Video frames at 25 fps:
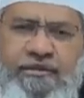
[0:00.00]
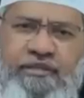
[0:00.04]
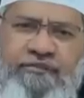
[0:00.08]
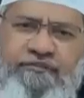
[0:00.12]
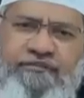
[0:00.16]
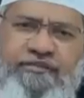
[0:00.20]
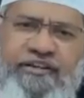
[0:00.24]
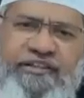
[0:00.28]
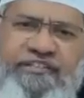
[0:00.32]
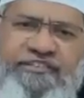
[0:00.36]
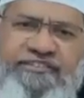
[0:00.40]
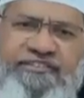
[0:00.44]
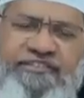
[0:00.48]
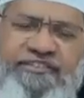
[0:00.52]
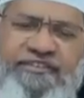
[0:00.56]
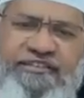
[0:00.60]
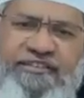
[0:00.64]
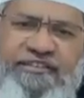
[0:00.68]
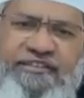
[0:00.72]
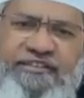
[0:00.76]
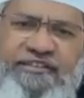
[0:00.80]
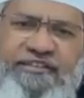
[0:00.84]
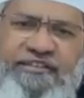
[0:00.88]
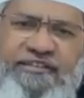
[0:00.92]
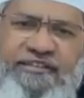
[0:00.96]
The first
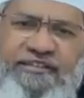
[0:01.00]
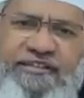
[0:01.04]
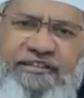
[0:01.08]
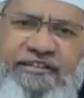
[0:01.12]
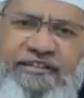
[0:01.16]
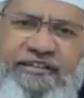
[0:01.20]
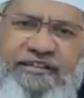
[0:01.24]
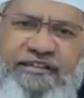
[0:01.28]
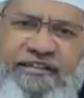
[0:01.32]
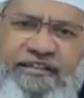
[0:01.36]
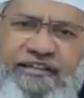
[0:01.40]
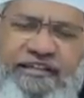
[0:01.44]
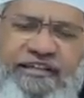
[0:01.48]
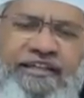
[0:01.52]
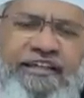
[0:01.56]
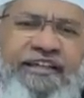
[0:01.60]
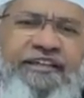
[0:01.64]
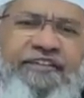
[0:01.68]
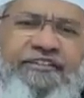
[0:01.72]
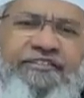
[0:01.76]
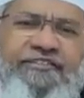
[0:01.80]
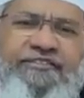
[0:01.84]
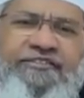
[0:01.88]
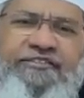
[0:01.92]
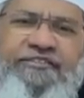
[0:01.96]

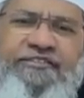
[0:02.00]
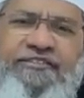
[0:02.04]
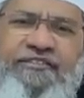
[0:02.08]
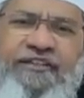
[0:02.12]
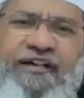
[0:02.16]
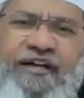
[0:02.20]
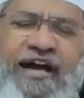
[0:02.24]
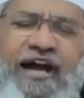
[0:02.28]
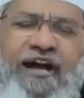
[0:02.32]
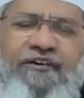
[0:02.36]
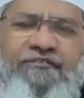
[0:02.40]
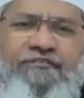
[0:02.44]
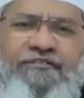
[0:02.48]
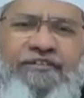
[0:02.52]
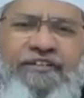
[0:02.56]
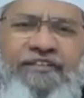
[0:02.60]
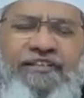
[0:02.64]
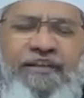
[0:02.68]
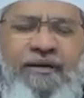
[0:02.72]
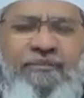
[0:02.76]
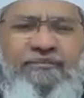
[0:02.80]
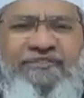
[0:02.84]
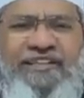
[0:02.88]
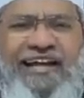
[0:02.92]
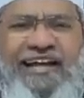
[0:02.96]
is after
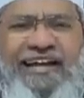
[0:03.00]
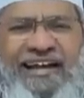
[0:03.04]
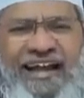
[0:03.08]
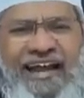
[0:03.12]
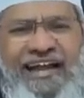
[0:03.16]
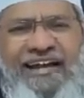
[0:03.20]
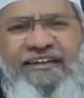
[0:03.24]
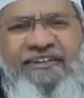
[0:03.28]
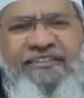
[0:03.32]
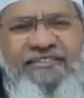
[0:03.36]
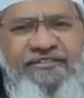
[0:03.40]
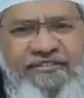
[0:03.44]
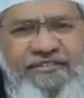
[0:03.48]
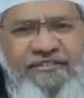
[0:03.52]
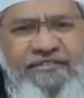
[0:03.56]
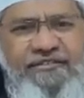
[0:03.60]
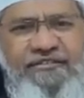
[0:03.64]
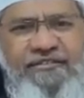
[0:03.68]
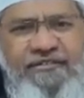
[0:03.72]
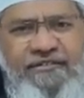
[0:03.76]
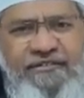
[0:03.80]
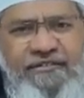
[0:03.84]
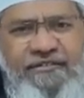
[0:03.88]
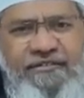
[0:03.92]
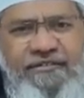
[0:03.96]
the Ramzan ends,
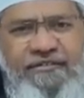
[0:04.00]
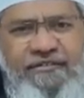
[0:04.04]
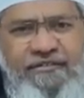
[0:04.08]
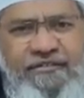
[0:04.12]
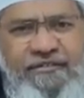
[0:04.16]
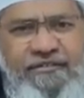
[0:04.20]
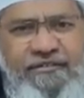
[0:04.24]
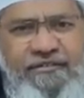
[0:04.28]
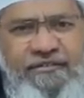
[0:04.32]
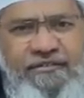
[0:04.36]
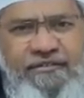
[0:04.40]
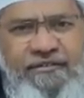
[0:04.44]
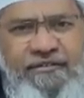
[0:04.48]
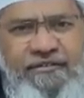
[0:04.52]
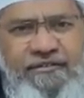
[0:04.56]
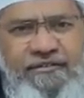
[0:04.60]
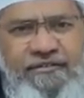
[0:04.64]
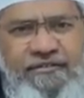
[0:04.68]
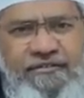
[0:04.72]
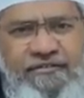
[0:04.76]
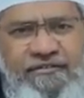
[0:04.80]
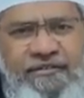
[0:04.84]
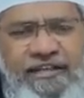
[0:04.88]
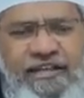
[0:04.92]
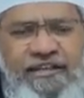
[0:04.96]

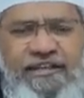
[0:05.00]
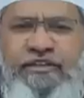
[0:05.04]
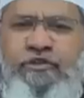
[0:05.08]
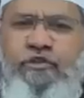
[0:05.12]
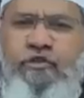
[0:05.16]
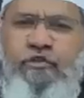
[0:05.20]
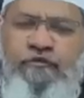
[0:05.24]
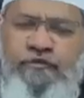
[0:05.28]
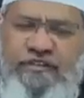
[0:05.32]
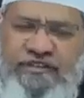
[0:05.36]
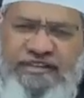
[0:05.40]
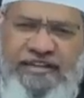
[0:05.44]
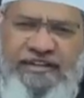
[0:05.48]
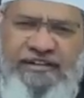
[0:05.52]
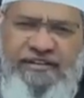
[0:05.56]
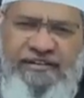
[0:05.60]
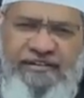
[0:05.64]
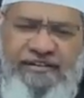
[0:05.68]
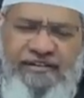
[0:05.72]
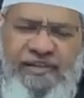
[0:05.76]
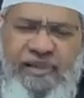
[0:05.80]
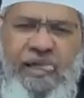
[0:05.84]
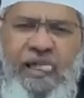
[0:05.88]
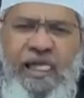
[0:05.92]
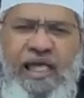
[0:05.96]
that Eid
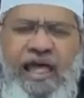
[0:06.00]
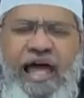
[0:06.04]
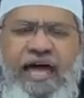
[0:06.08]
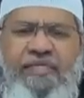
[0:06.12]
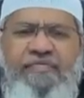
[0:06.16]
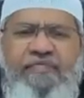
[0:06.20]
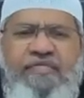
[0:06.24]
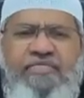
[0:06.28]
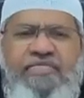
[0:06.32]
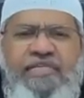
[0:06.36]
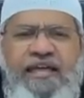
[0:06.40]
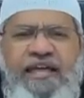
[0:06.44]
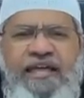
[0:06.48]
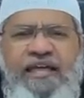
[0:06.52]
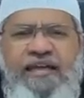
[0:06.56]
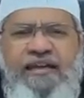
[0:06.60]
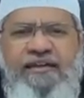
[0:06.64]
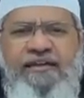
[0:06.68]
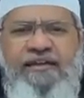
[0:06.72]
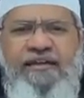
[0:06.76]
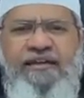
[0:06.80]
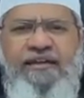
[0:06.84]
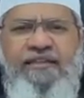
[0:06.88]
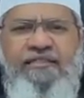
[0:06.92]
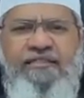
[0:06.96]
al-Fitr, and the
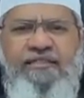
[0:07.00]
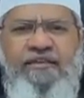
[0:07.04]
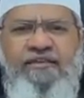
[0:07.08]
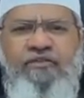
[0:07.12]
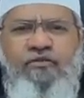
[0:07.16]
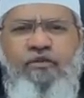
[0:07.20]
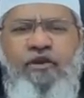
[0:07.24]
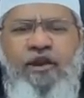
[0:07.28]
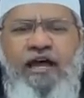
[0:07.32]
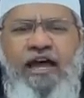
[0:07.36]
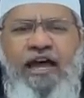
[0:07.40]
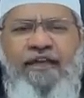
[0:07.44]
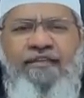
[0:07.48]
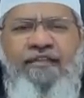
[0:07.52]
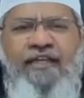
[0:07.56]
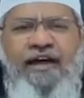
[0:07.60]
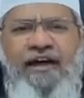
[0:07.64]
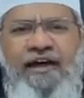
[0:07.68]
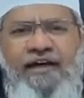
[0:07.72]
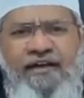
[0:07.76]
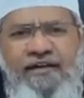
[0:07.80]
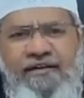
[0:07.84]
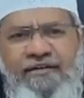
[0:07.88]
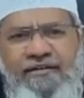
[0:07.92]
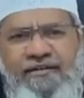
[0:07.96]
second is Eid
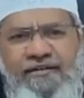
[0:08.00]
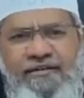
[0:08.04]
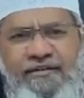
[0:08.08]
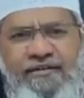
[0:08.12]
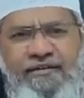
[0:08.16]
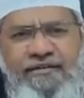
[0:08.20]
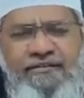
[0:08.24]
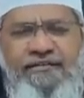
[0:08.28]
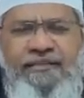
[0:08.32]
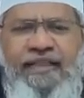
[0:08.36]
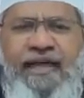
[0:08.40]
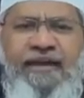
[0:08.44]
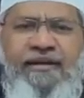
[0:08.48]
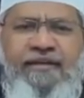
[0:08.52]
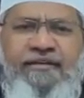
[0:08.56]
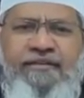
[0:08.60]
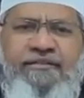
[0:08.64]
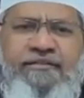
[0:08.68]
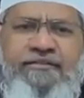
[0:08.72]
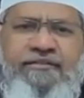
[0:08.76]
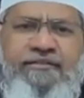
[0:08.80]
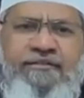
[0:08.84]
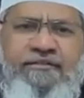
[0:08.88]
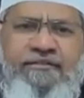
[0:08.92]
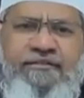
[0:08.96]
al-Adha,
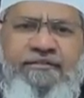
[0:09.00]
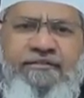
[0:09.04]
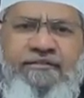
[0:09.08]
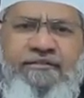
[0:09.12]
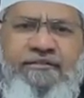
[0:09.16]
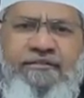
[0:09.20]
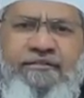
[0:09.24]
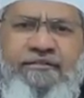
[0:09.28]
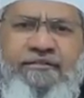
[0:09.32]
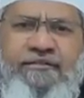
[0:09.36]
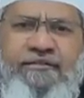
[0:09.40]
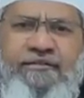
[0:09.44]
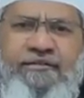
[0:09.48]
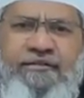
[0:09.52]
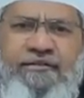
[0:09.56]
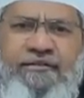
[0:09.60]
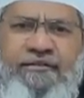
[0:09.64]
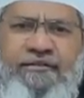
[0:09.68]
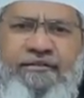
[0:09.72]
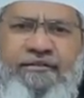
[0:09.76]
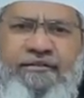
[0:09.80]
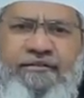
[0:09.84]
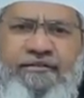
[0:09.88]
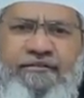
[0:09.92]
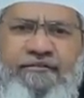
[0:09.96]
that
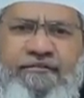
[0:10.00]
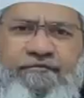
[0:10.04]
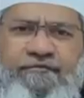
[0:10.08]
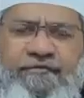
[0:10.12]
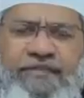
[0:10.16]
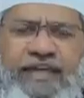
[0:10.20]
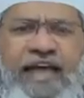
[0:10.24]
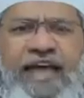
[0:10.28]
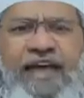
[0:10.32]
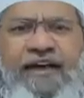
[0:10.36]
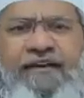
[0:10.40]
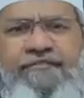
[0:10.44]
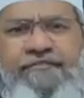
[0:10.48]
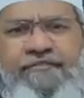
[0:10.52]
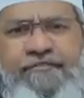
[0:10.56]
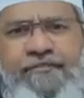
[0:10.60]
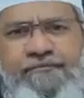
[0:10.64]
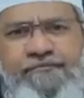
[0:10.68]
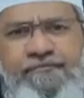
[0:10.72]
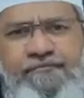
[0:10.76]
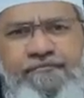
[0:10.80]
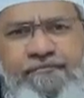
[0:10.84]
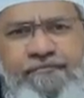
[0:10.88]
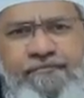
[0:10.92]
we have